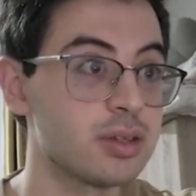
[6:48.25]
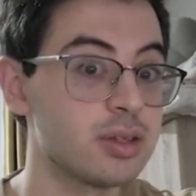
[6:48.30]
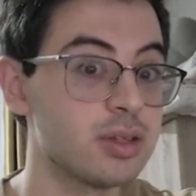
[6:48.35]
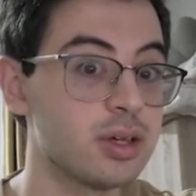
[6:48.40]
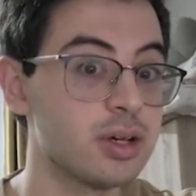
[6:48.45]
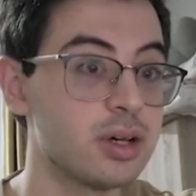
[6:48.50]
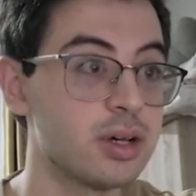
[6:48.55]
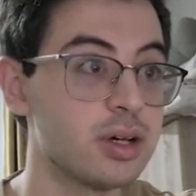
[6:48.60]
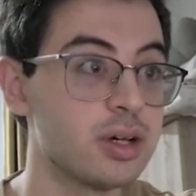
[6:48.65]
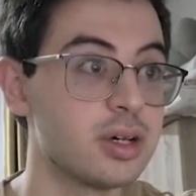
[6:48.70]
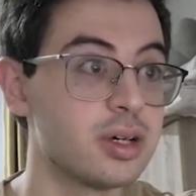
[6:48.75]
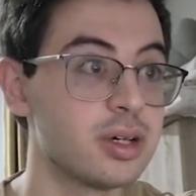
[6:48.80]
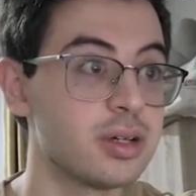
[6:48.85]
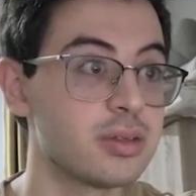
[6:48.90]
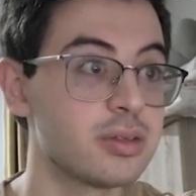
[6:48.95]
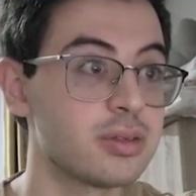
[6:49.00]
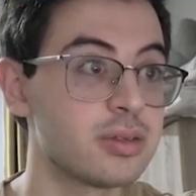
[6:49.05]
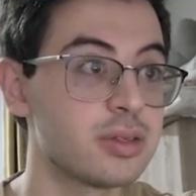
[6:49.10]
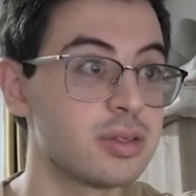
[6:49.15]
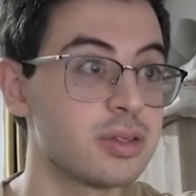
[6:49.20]

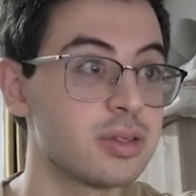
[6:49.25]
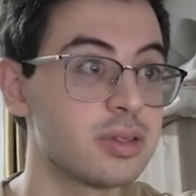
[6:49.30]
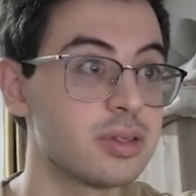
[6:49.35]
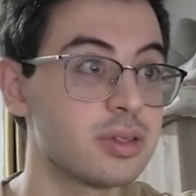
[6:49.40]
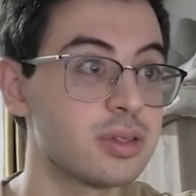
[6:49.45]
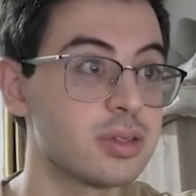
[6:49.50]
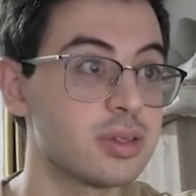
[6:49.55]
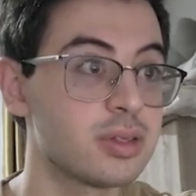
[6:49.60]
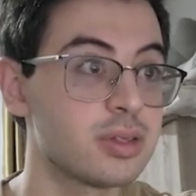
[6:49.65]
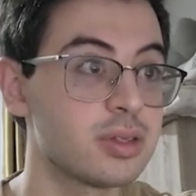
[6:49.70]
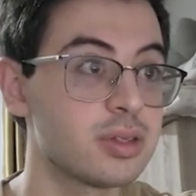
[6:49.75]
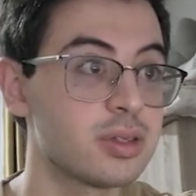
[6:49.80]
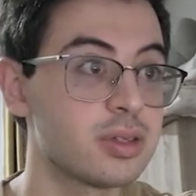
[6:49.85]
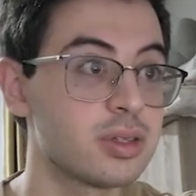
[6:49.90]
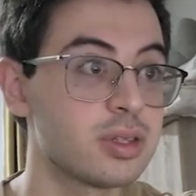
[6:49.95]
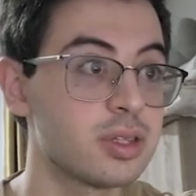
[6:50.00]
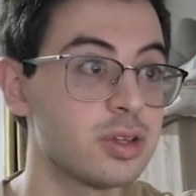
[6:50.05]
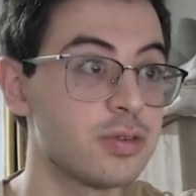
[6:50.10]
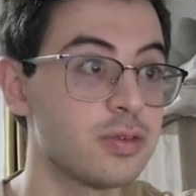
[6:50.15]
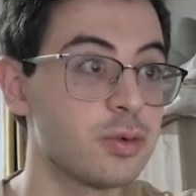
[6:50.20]

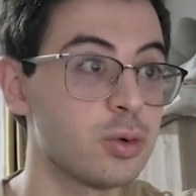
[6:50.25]
the